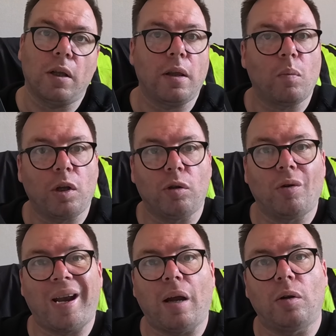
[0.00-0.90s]
And then when
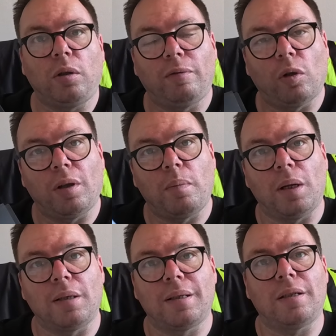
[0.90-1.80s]
you're out, you've got the
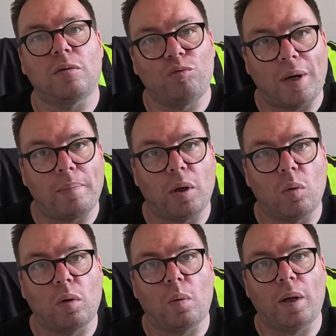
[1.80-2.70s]
ability to ramp it
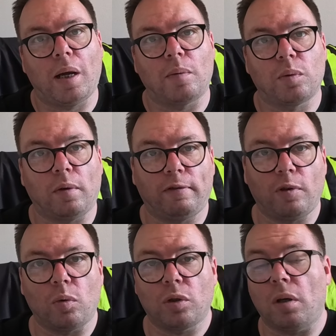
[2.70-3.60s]
all the way up to a
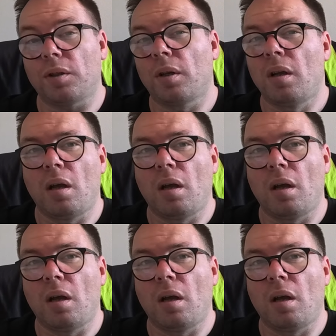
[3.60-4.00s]
full charge.